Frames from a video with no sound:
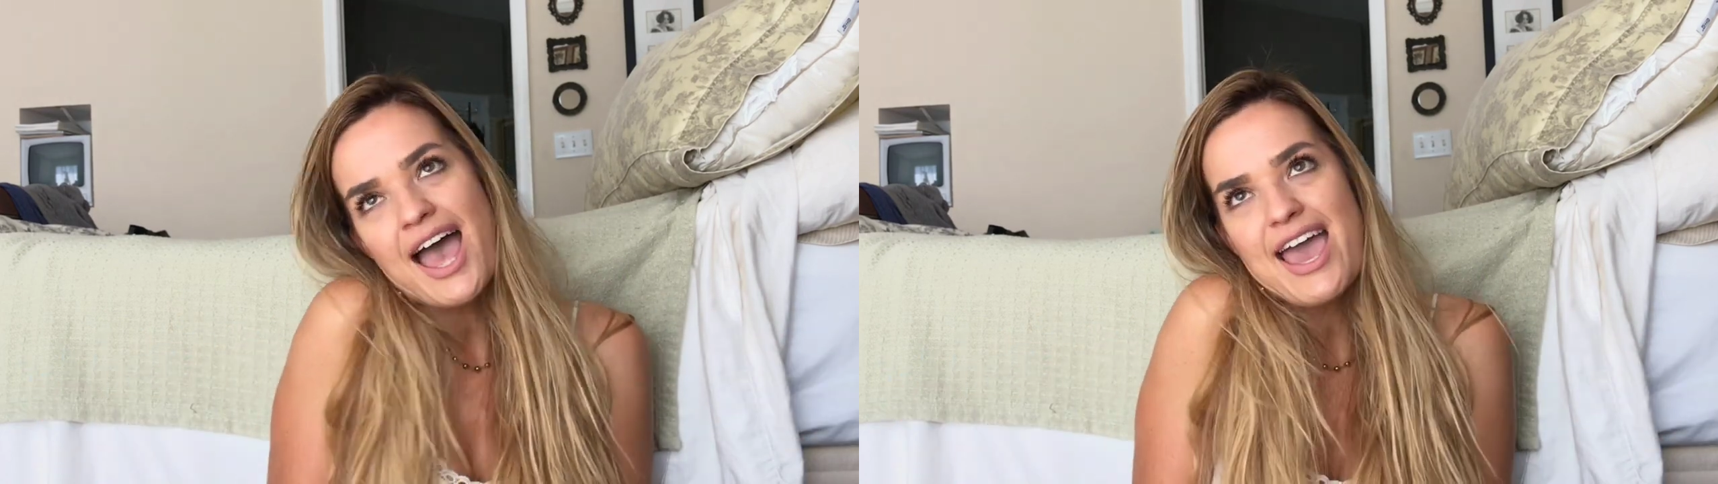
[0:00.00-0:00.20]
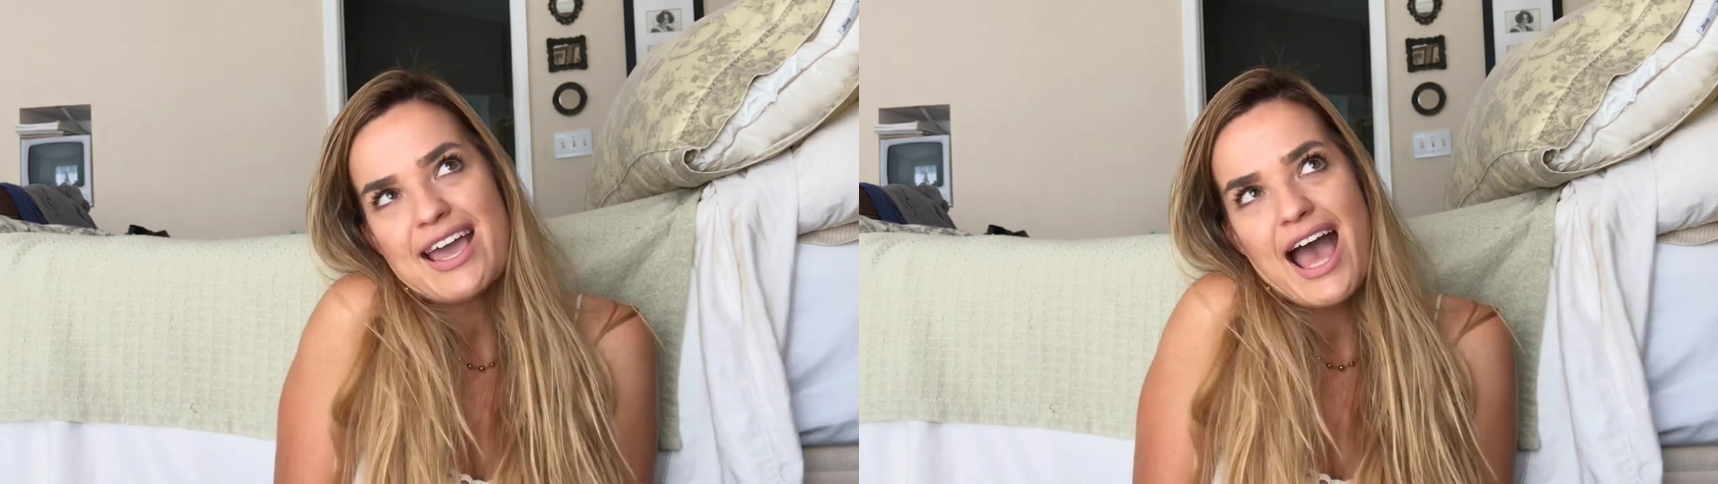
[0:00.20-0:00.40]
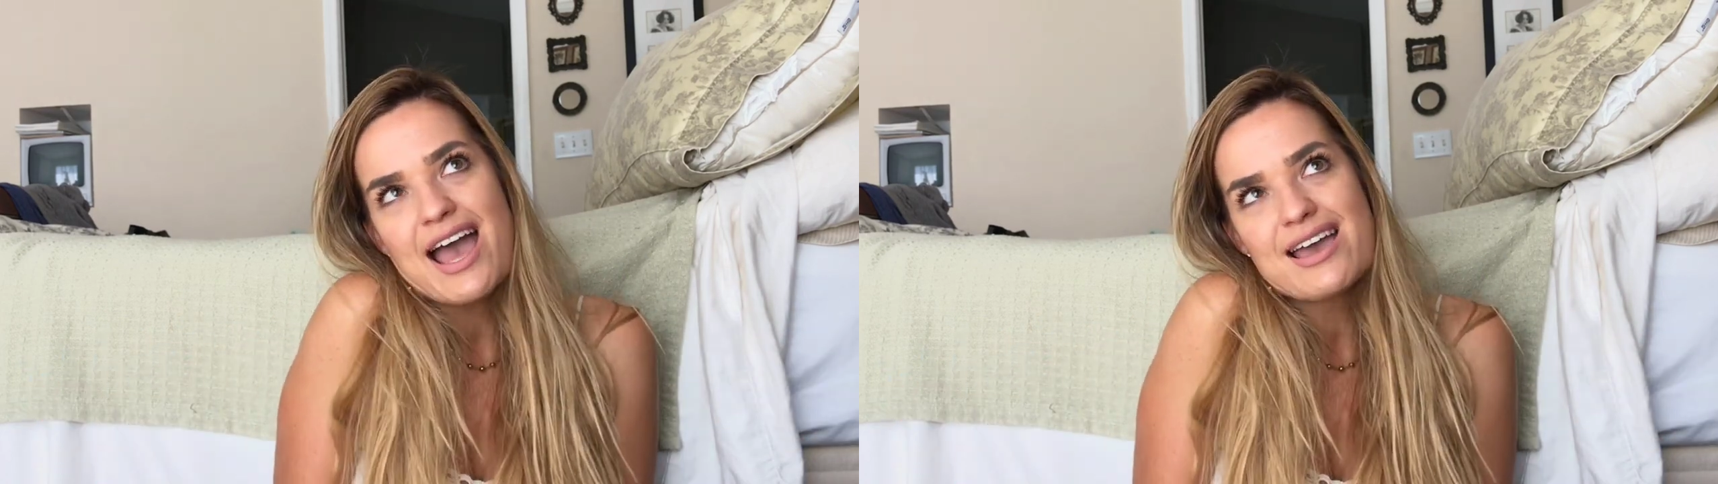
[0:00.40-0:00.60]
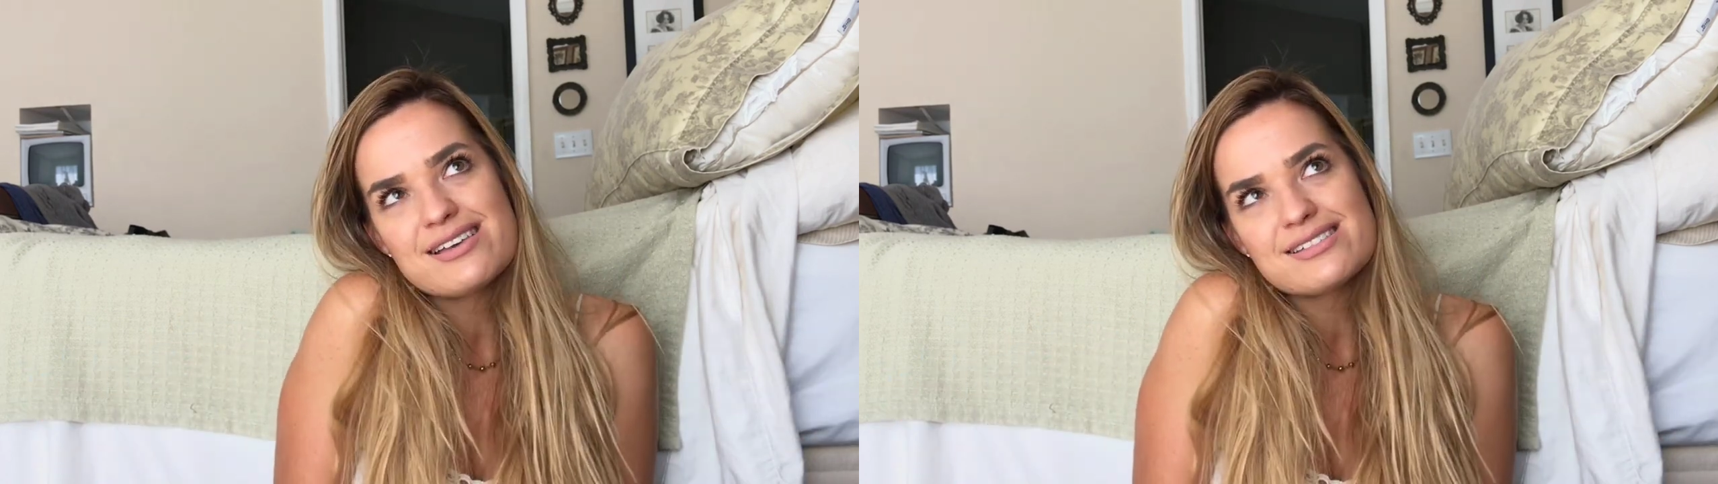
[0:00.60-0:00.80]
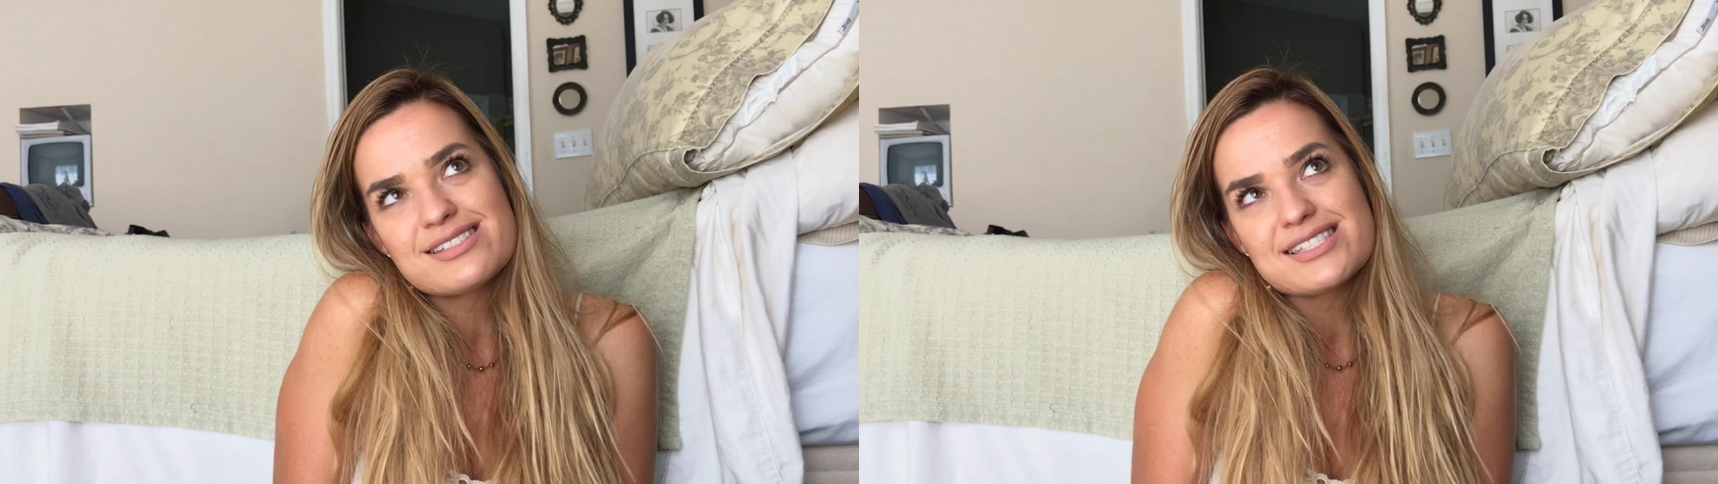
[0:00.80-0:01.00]
hey
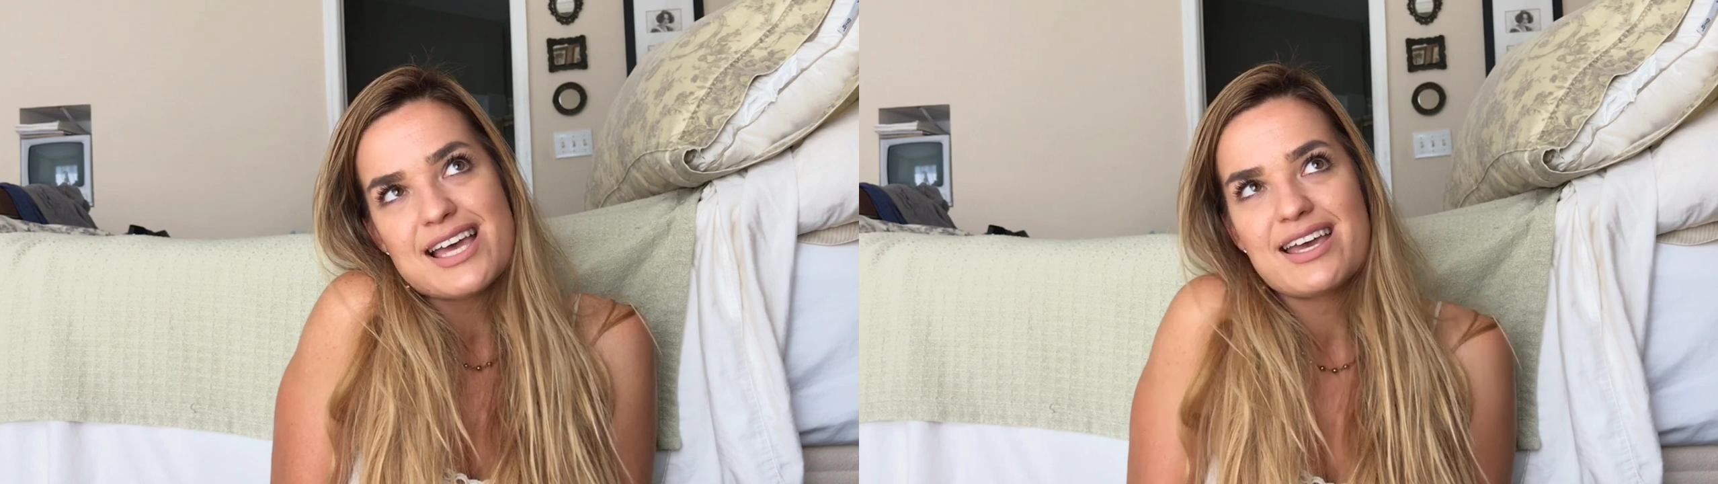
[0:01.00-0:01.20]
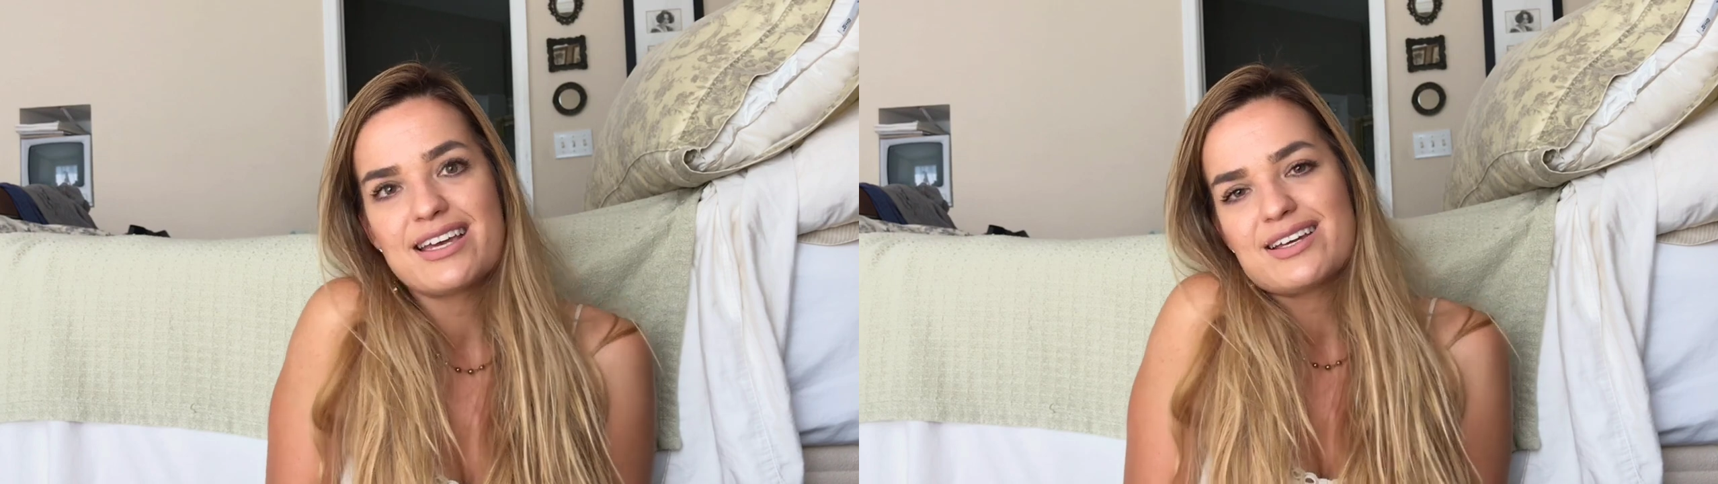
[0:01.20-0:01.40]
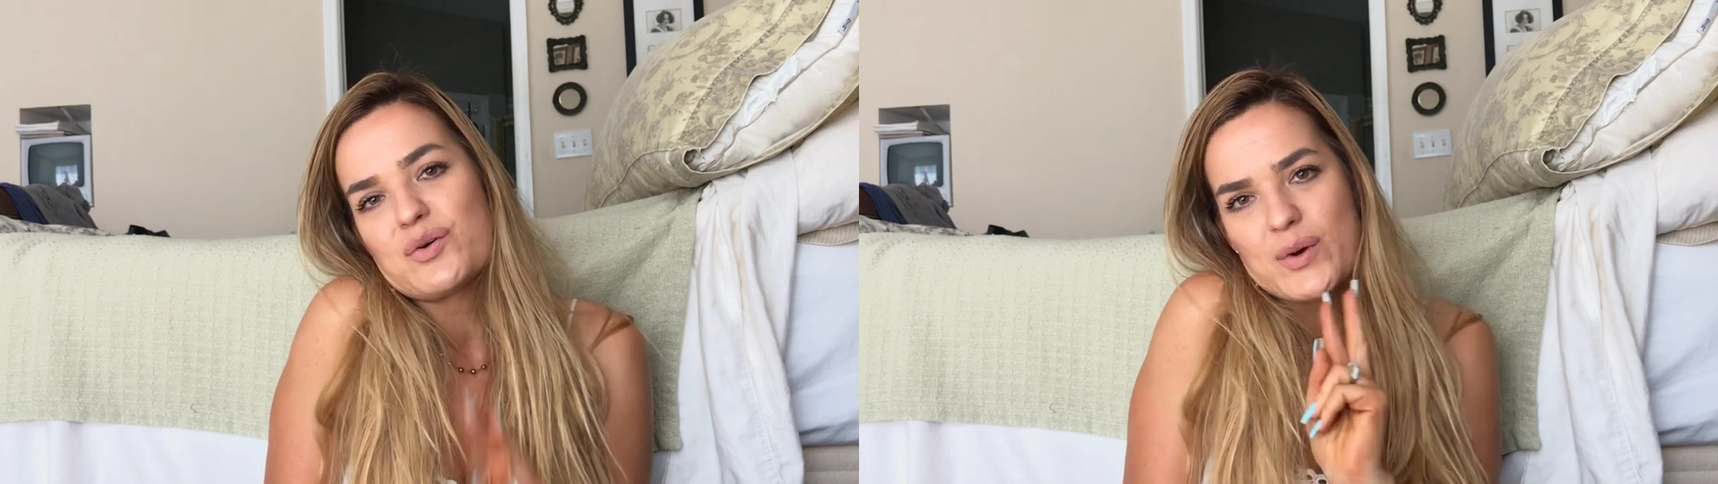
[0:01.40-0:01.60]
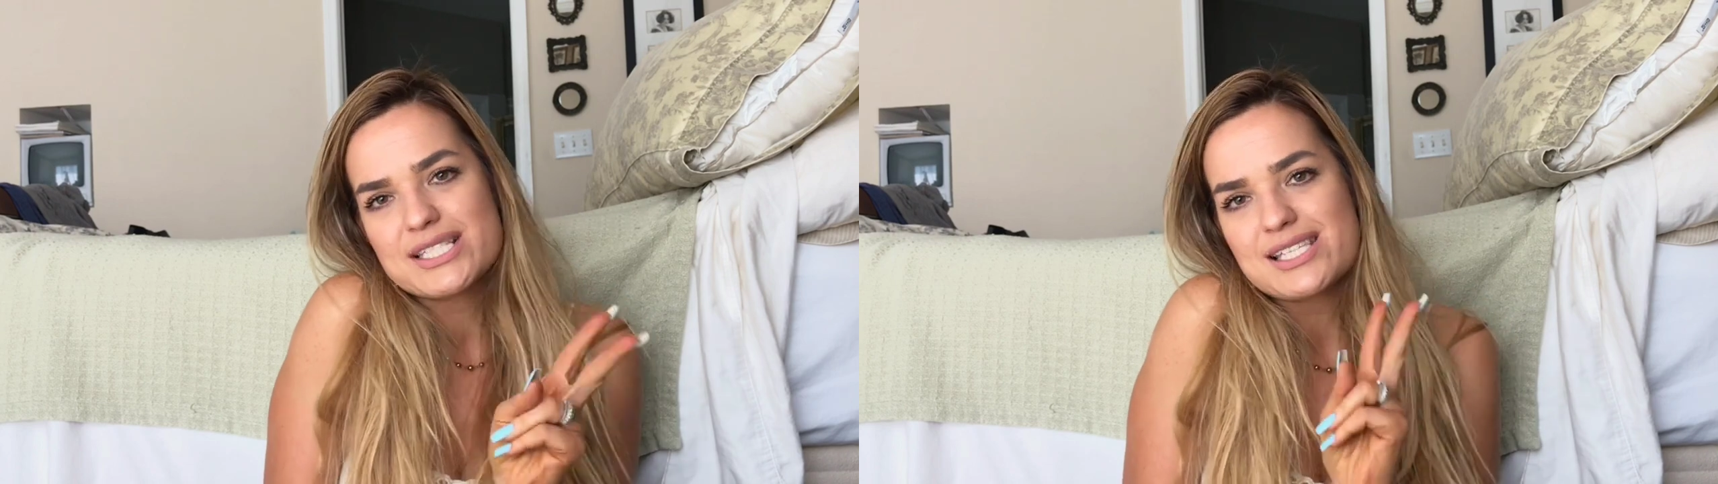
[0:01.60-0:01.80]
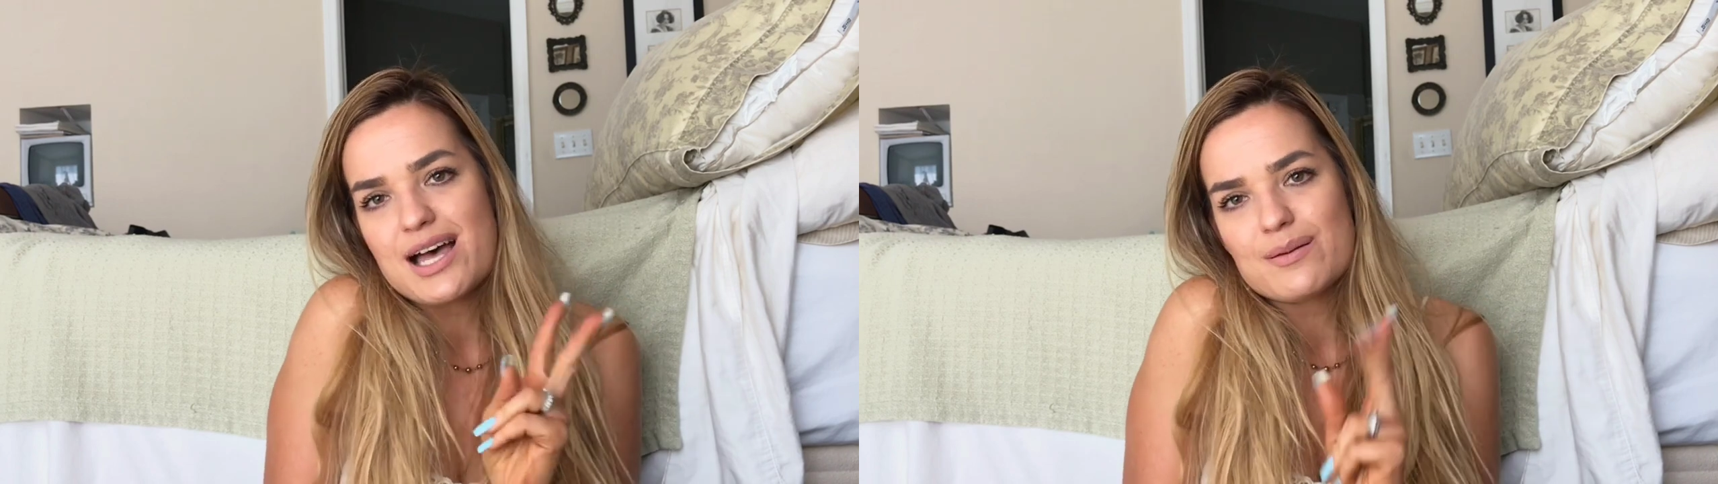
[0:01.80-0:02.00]
guys, like
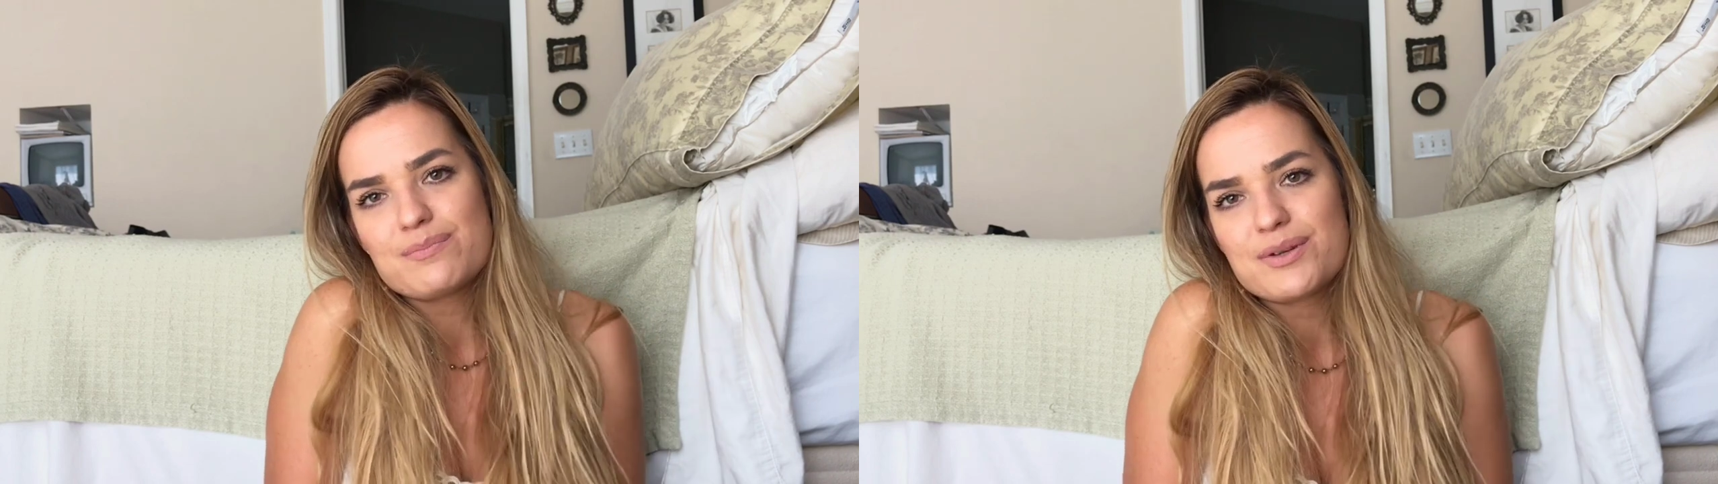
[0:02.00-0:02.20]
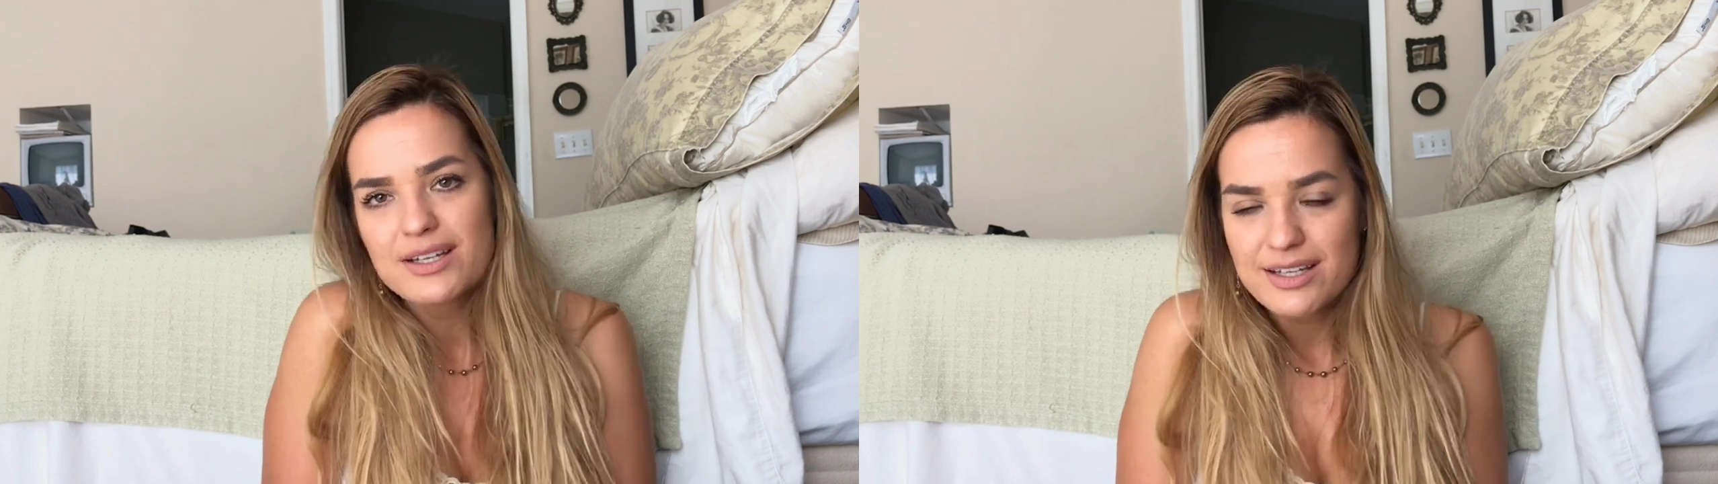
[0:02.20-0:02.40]
what's up?